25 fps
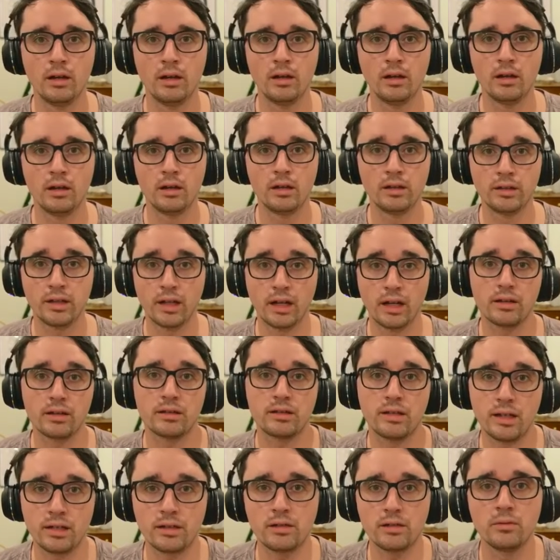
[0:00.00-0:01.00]
Now, the
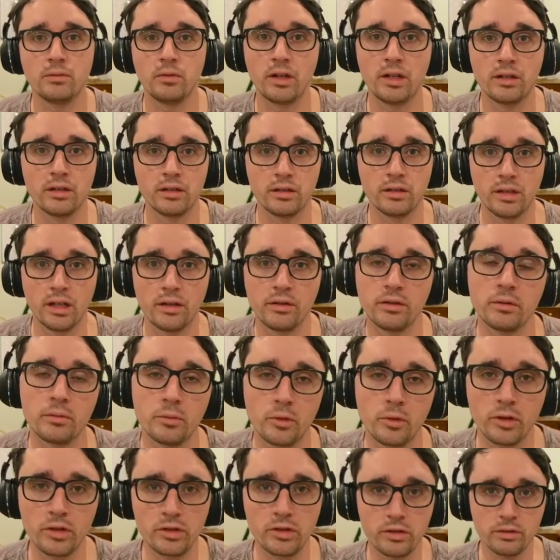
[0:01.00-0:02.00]
second way that David Moyes
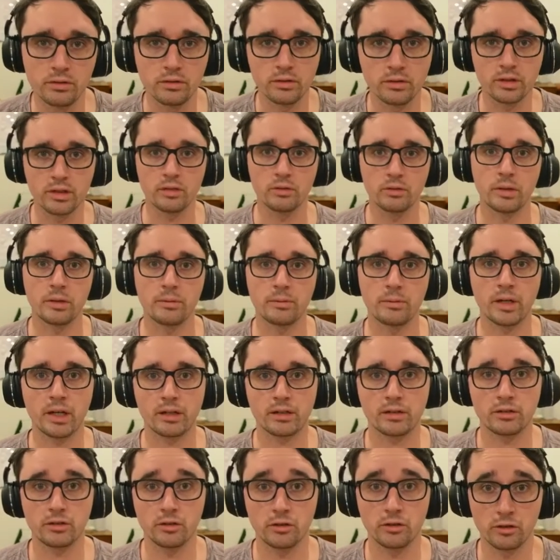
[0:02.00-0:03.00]
used his wing-backs to
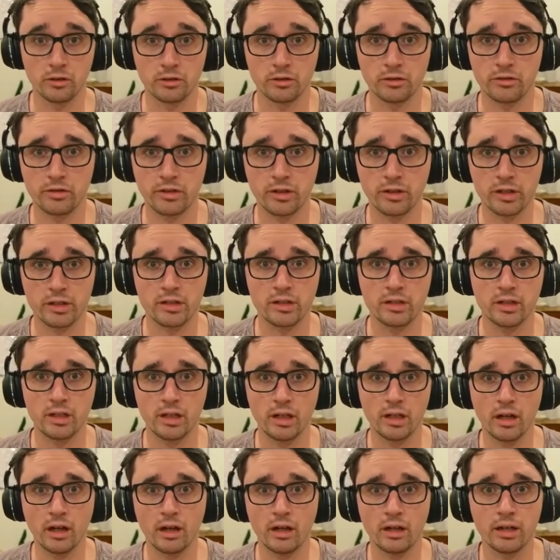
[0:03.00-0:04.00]
great effect
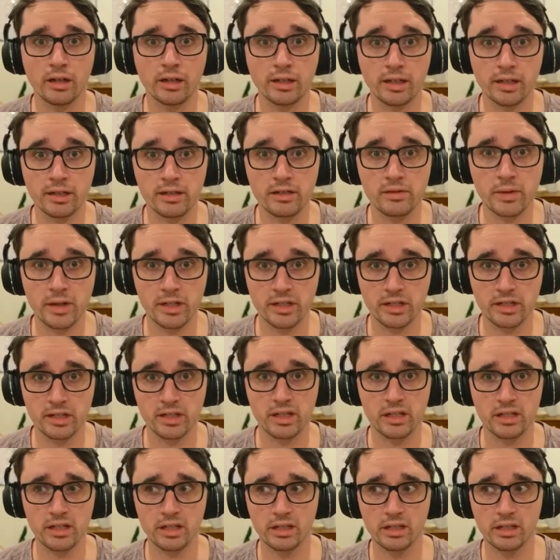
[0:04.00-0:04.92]
against Manchester City,